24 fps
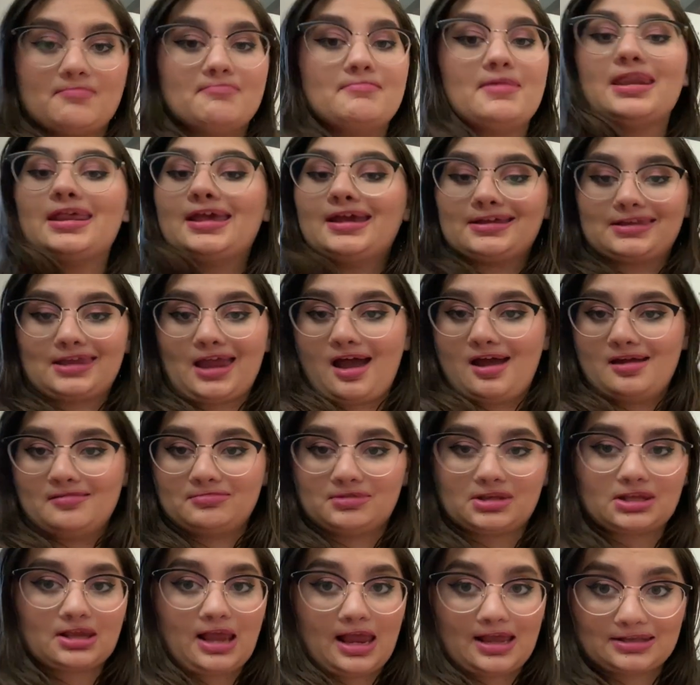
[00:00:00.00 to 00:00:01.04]

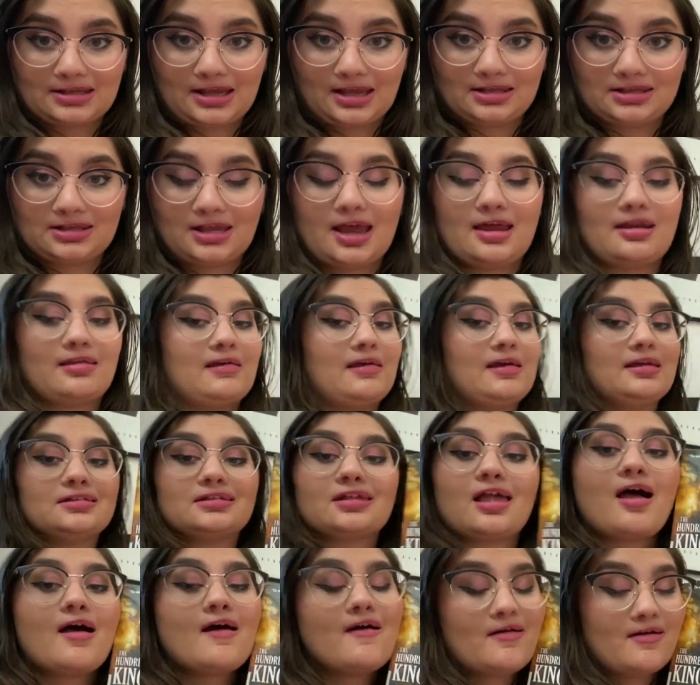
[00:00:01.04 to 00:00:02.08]
As I said, he's